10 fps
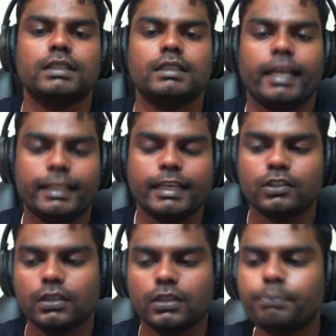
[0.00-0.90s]
and they
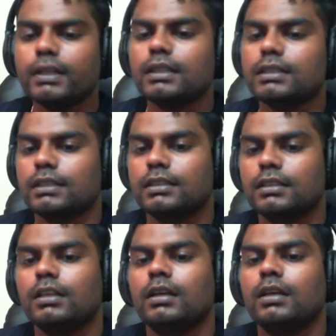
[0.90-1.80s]
actually built it,
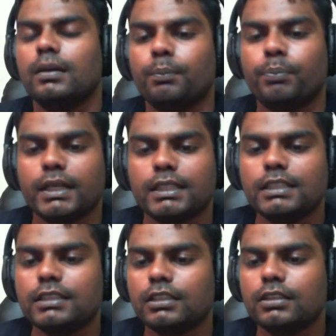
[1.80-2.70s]
but
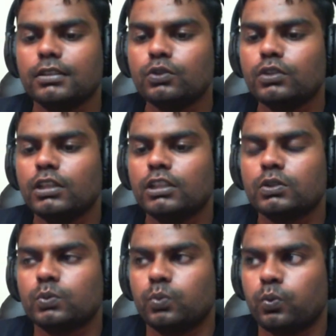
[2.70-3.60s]
each of the
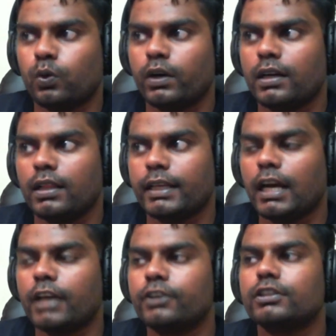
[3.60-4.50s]
units were like
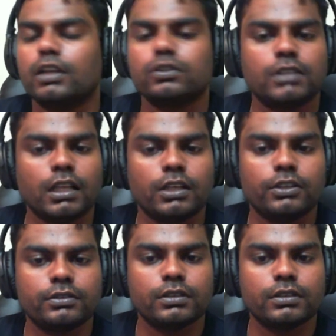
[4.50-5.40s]

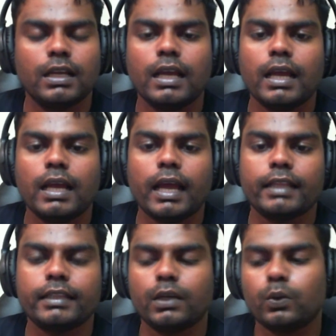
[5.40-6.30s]
$100,000,
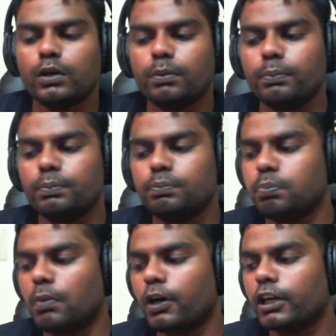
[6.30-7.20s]
and they were
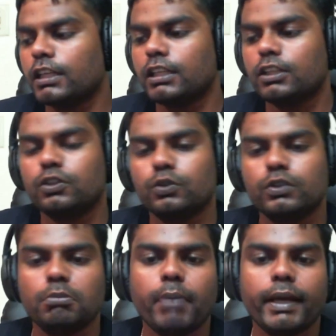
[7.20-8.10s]
marketing it to the
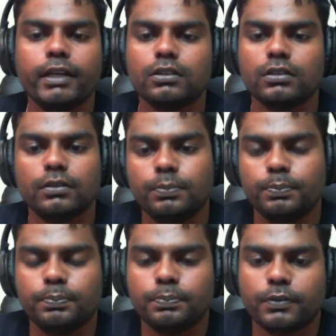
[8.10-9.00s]
medical
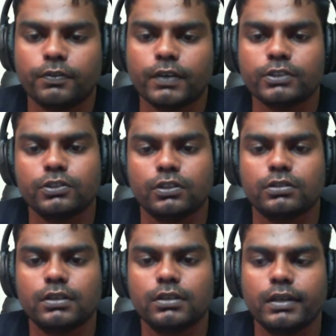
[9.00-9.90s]

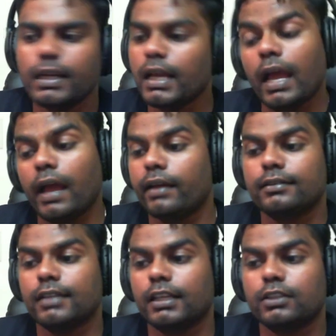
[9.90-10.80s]
professionals, and
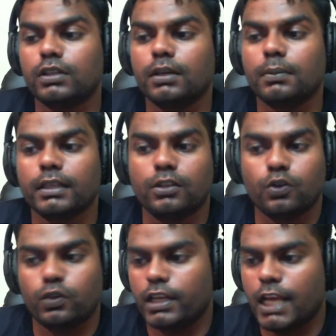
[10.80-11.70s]
like to them, like
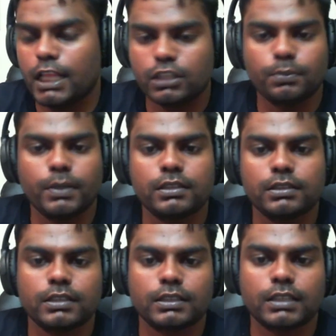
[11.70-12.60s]
they had these amazing
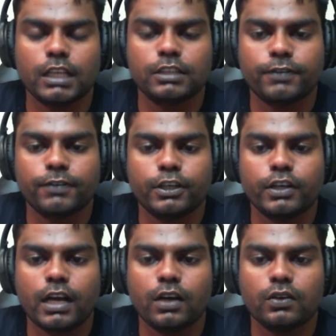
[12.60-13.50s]
technology figured
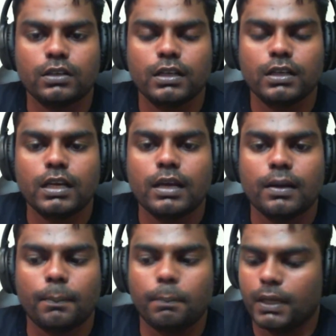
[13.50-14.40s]
out,
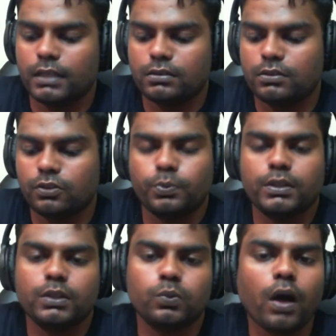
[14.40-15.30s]
but
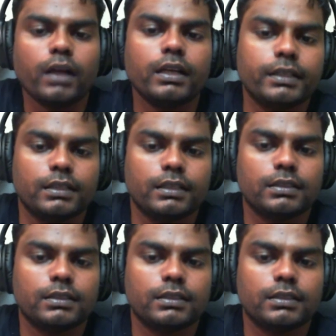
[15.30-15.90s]
nobody wanted it.